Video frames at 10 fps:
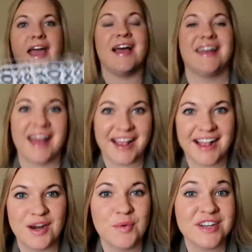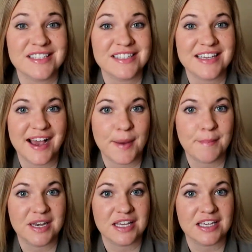And I kind of want to see how
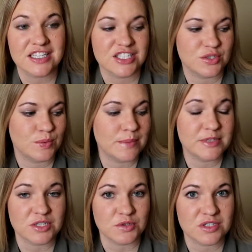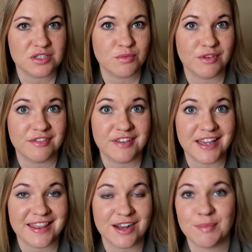many swimsuits will
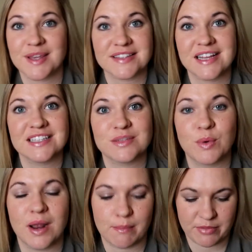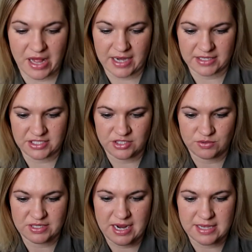fit in there because that's what I'm planning to
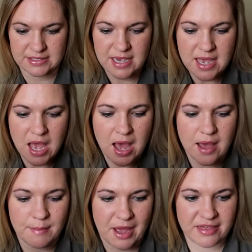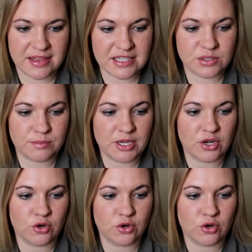use it as. Um, I think this would be a